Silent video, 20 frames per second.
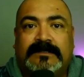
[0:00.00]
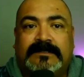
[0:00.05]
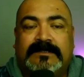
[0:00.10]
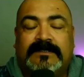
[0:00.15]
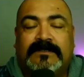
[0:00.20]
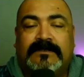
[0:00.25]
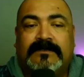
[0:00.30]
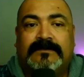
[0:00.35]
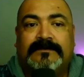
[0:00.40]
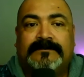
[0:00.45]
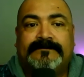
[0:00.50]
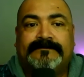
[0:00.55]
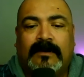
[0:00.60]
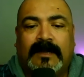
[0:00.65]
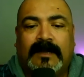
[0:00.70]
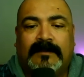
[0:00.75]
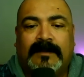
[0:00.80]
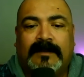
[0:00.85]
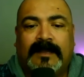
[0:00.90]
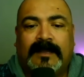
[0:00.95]
So
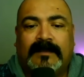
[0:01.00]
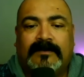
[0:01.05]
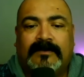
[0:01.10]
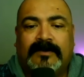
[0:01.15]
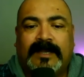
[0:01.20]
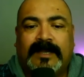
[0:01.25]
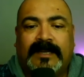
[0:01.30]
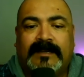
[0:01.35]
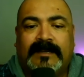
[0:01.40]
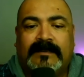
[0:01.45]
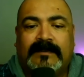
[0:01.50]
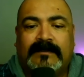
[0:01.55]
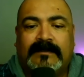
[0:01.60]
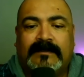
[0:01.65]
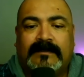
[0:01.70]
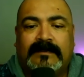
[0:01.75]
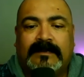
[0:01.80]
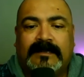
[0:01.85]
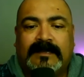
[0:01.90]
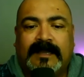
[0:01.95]
I created
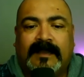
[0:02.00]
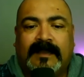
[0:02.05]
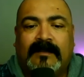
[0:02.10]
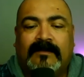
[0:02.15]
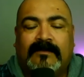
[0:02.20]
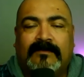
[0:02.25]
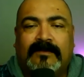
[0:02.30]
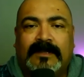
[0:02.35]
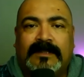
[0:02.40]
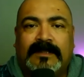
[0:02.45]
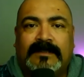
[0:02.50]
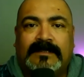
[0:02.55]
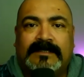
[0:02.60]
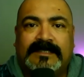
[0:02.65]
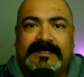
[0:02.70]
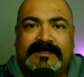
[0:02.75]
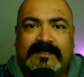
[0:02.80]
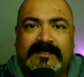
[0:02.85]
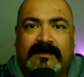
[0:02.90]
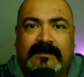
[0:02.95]
an account with
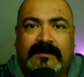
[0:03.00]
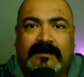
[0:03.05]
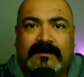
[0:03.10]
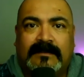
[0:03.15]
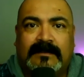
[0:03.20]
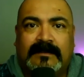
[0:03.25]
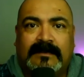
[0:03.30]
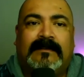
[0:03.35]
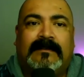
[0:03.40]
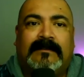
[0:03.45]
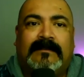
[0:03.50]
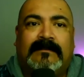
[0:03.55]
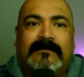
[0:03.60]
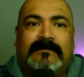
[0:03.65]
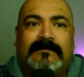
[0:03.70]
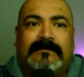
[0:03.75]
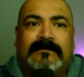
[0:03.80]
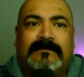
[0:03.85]
TikTok, um,